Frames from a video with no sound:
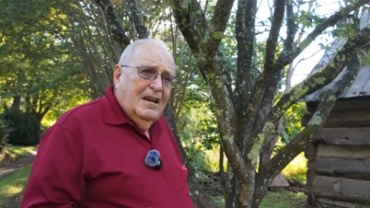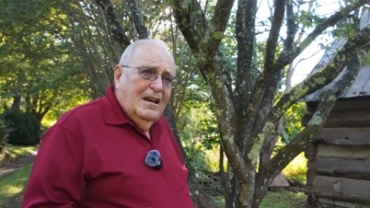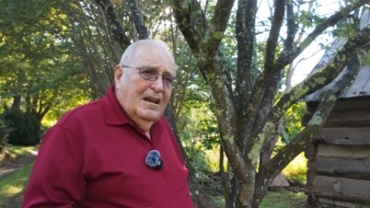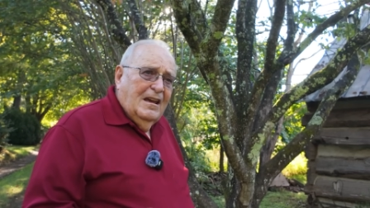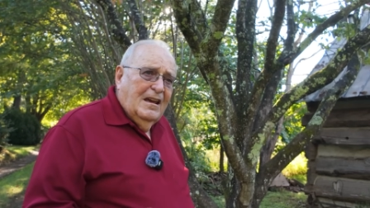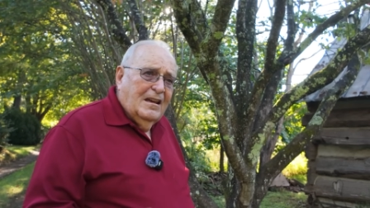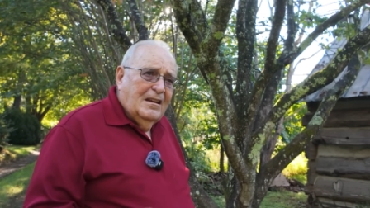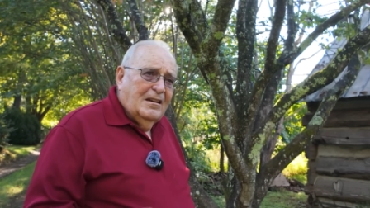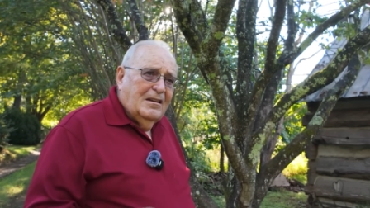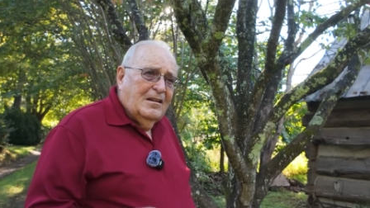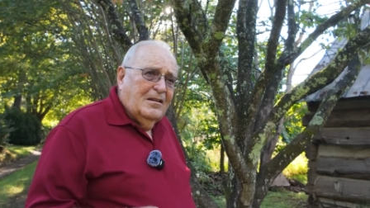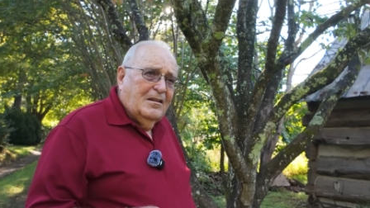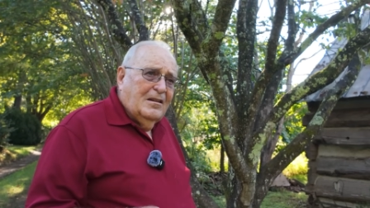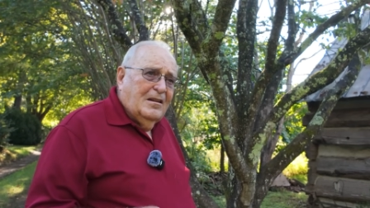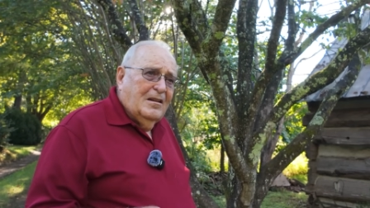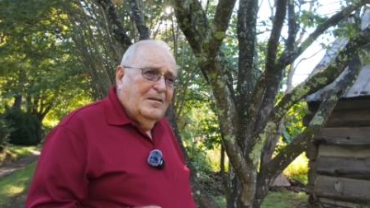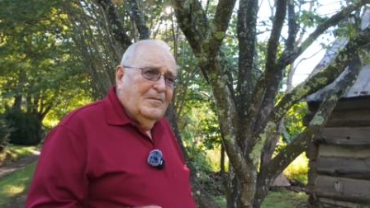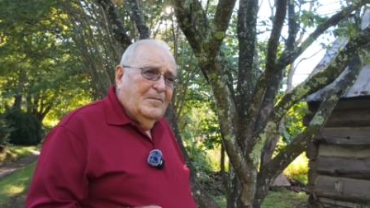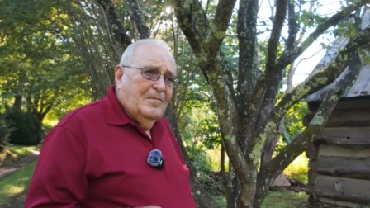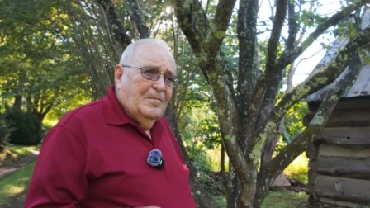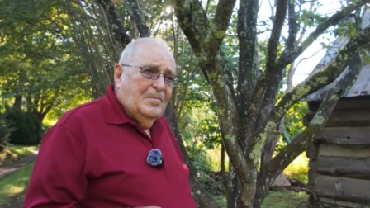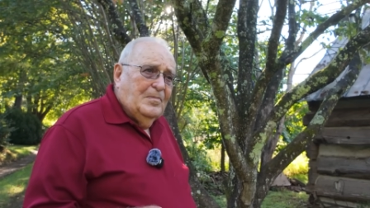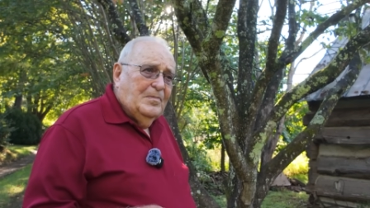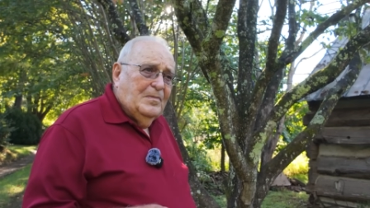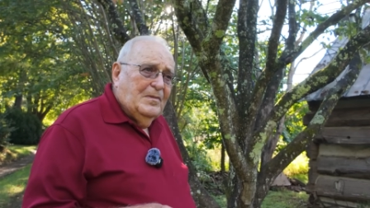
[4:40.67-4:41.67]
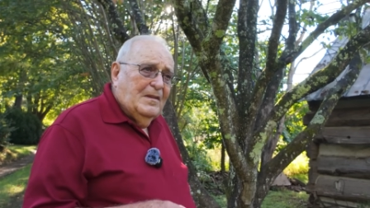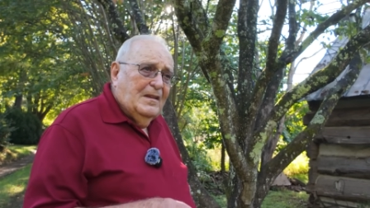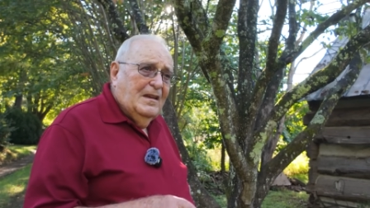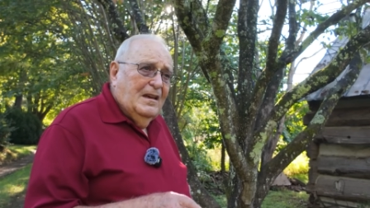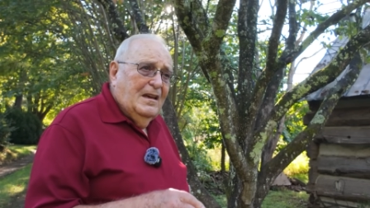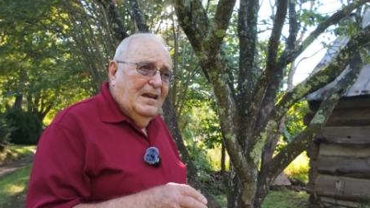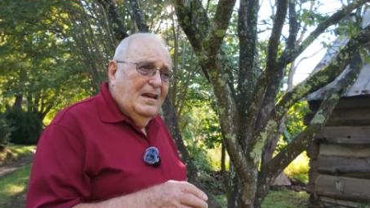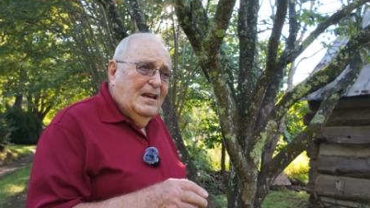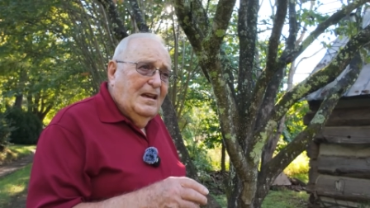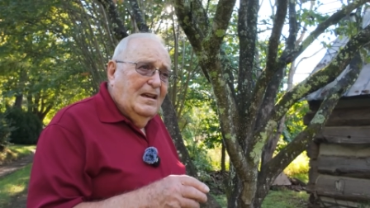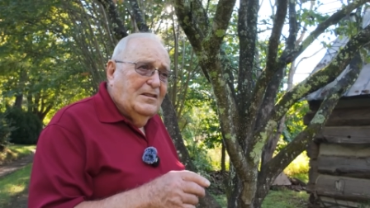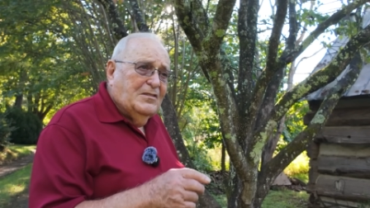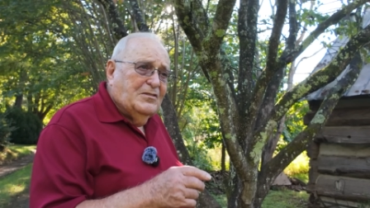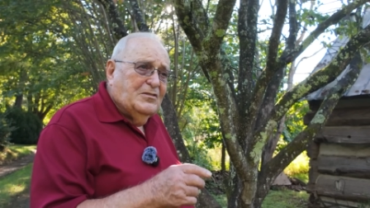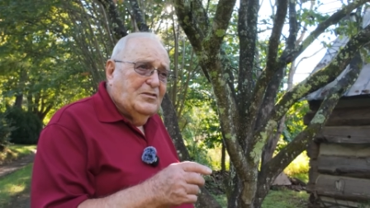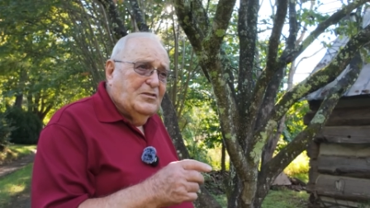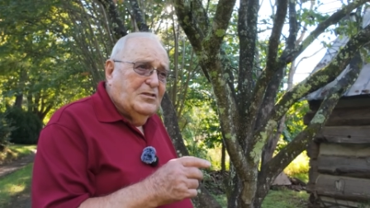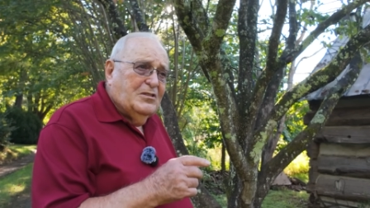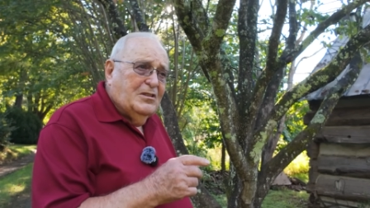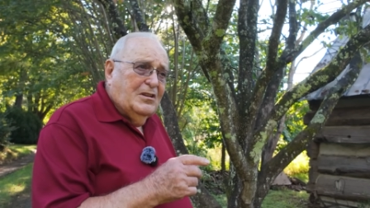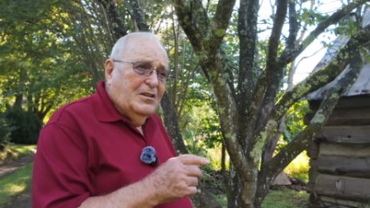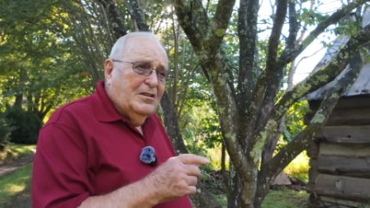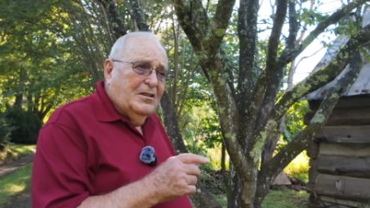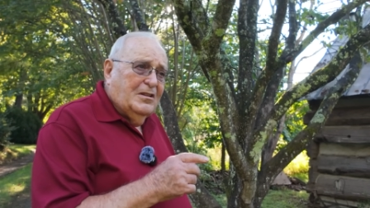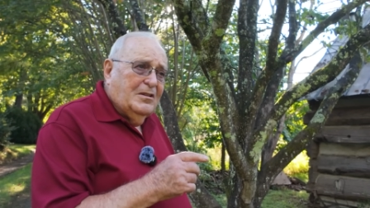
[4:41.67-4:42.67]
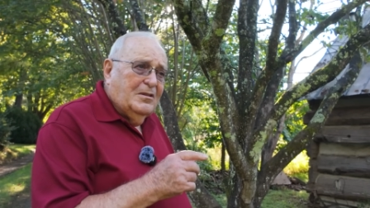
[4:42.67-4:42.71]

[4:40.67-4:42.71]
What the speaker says: And his